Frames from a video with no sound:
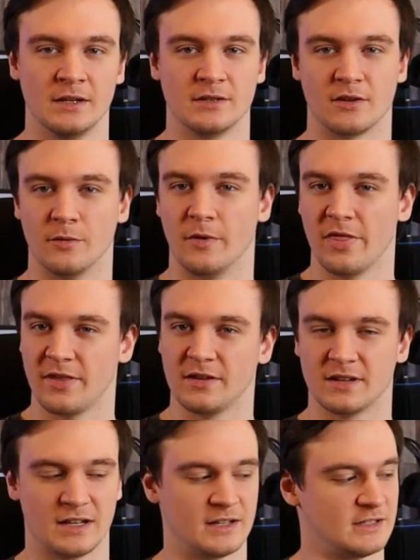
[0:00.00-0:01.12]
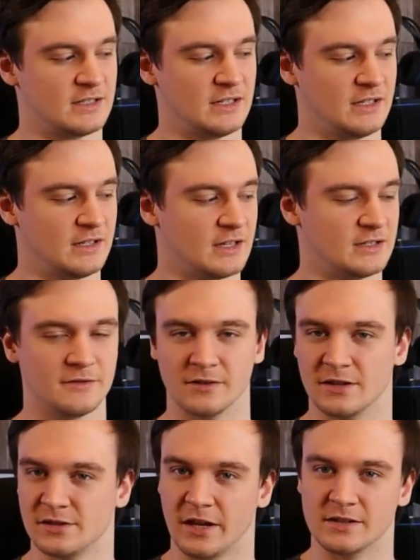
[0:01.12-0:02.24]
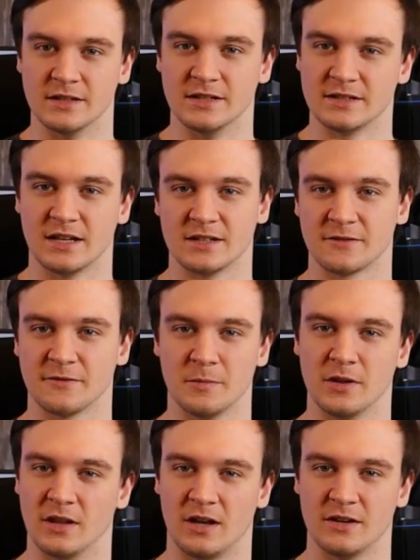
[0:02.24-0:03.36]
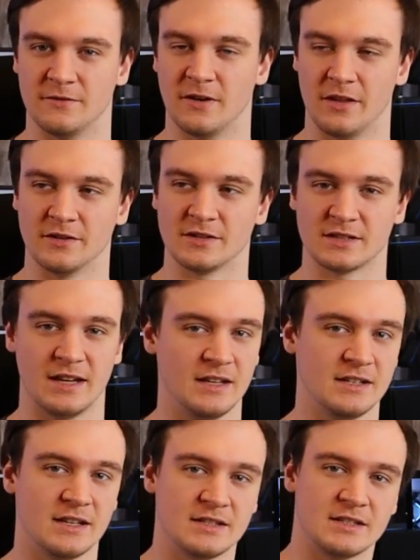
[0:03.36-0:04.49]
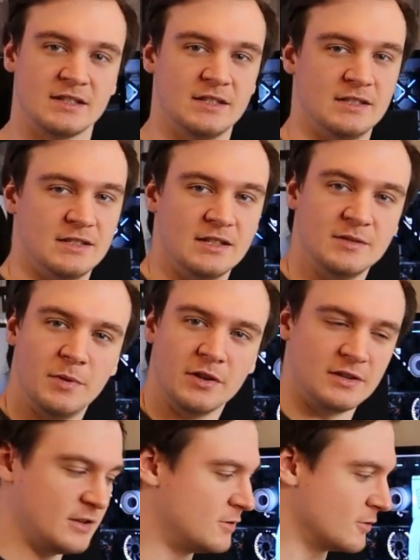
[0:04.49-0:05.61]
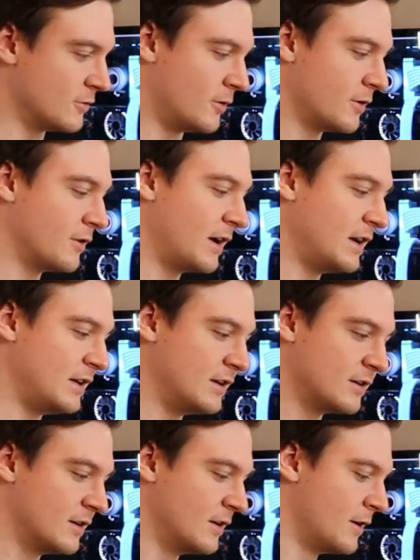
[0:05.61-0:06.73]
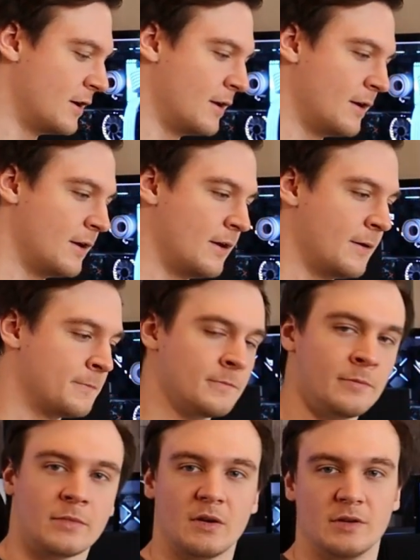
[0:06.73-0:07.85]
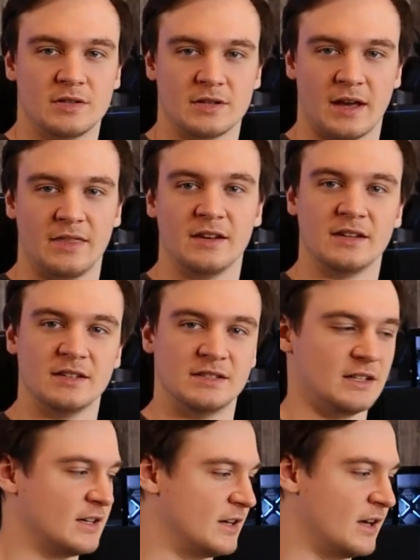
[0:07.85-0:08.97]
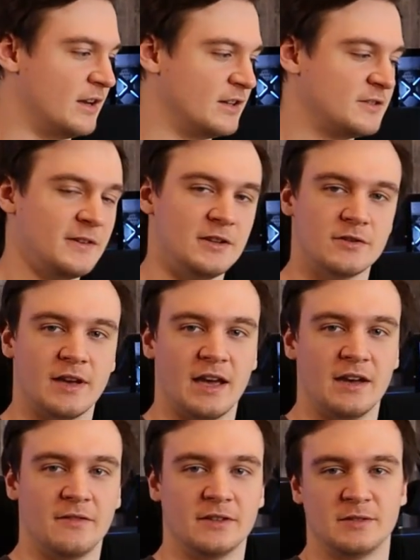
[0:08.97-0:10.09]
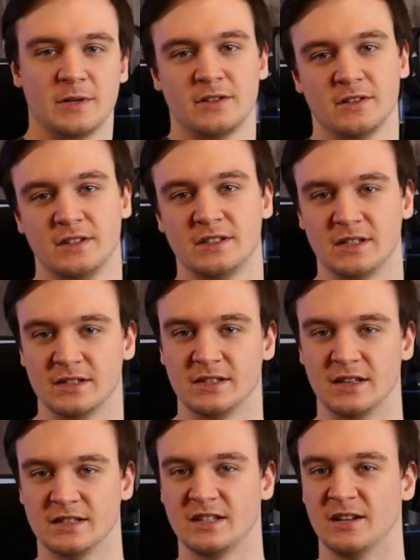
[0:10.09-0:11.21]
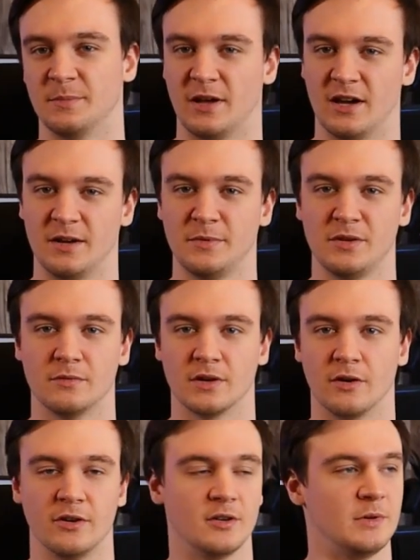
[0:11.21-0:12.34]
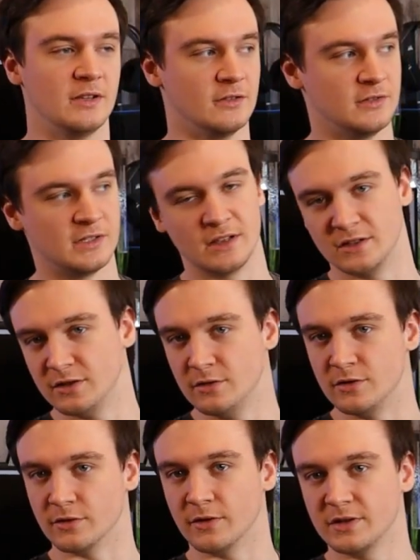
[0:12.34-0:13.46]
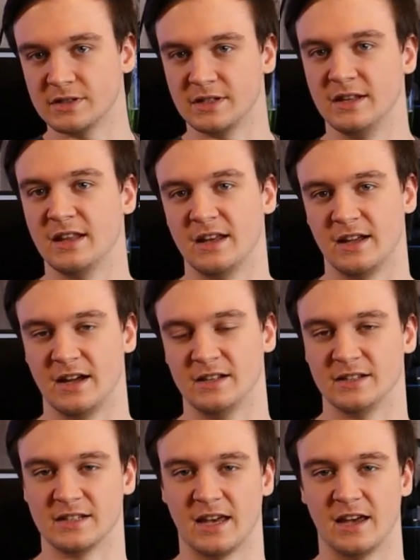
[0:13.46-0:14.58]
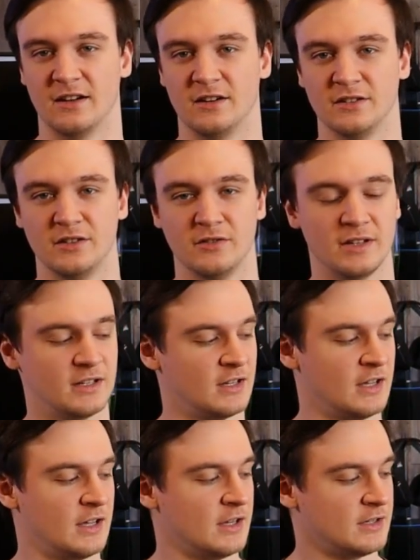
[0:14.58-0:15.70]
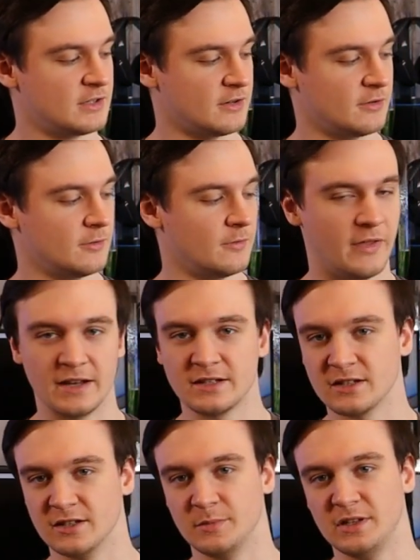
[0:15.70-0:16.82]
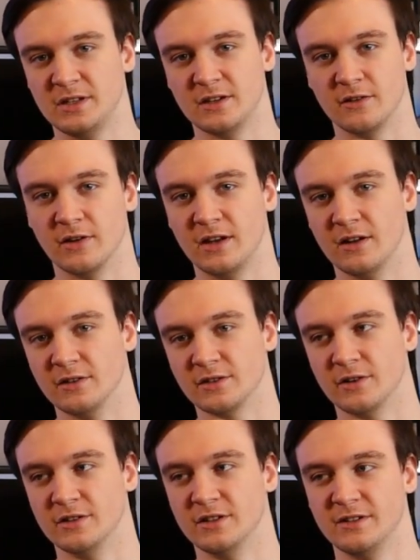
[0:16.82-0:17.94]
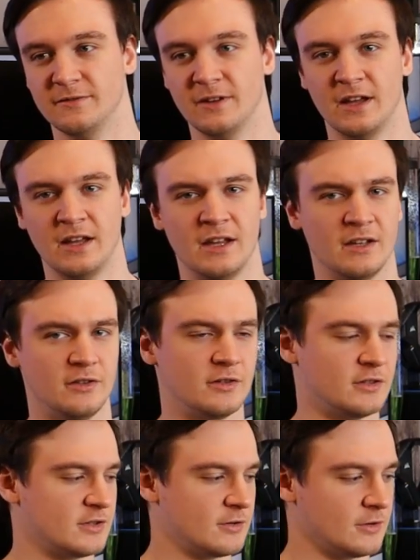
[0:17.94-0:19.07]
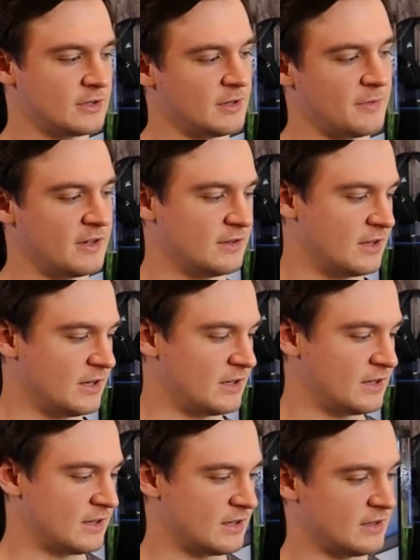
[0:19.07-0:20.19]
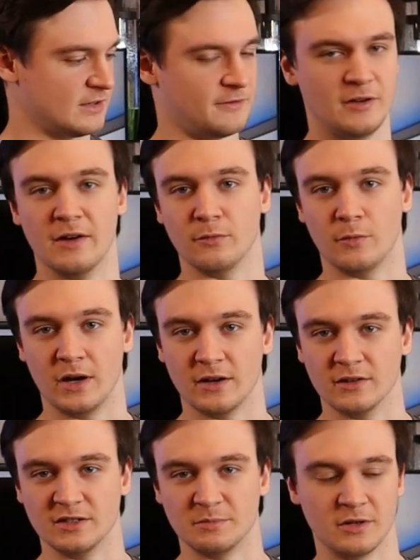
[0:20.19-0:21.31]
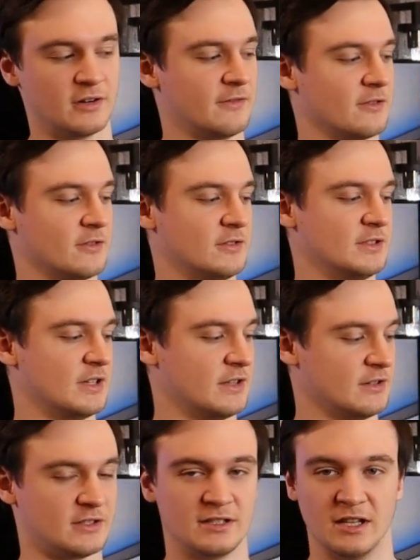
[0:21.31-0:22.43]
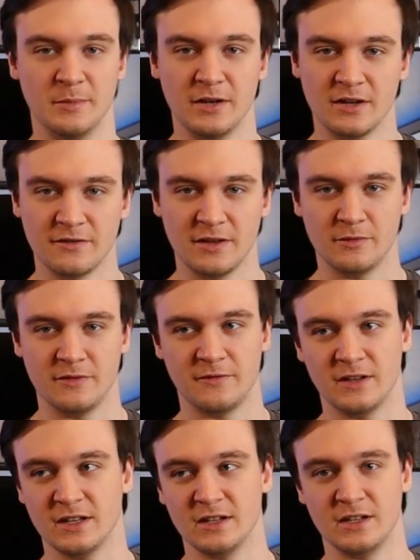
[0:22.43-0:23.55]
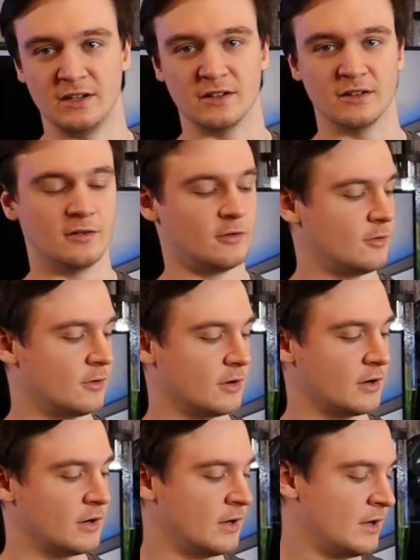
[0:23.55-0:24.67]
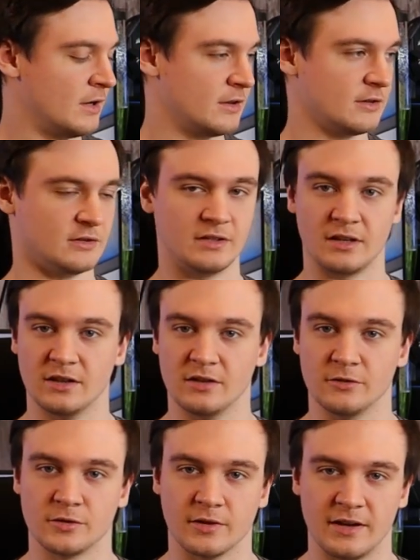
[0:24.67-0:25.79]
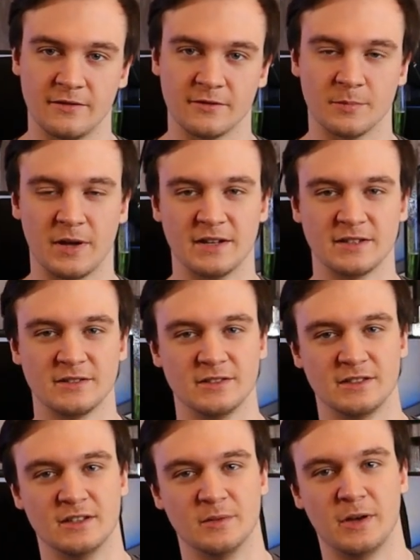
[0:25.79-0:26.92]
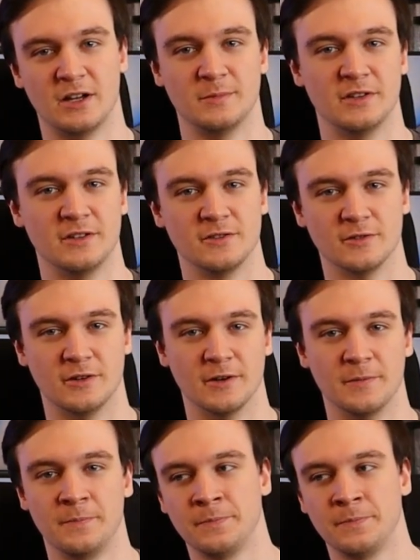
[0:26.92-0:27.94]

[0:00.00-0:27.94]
So the one thing that I see that differentiates this desk from a lot of other standing desks is this built-in drawer right here, which I think is a nice feature to have, especially since in the setup behind me we're going to be losing the 2 drawers in that Alex add-on unit, so that's going to be a great alternative. You could store something like, if you have wireless peripherals and they're slim enough they would fit in here, or there's like a little tray for pencils in the bottom of the drawer.